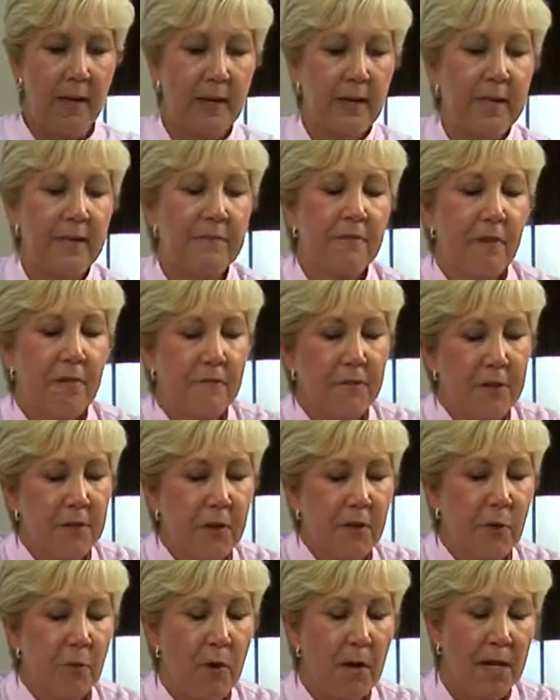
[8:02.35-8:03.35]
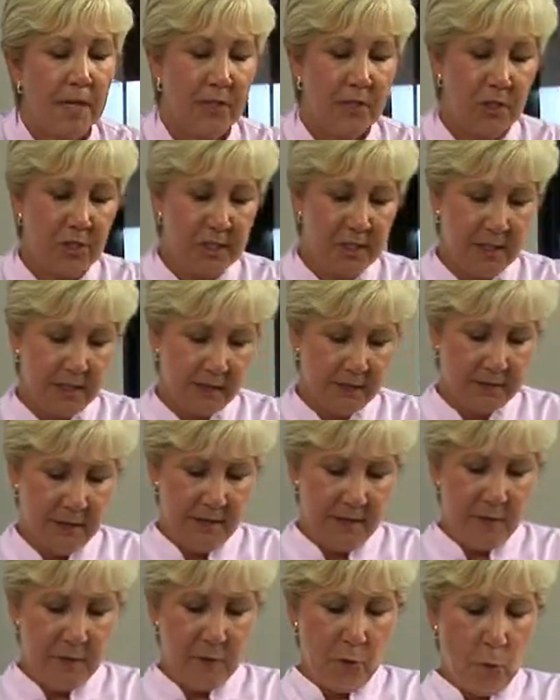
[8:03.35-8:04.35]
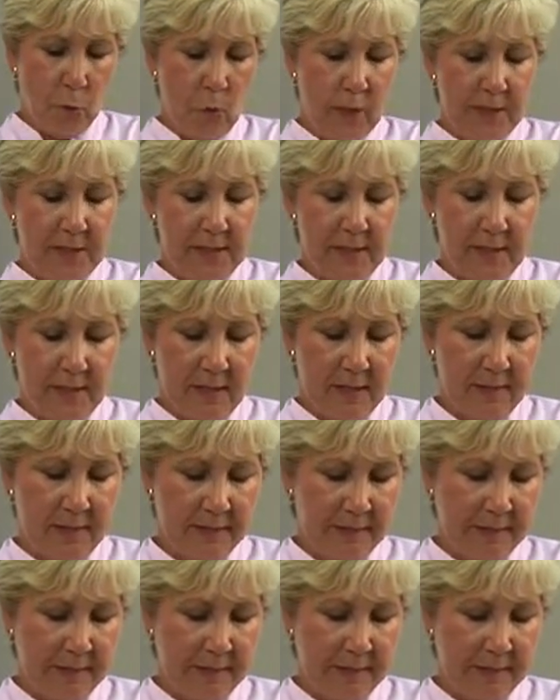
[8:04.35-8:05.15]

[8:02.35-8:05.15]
Give our vinaigrette just another whisk.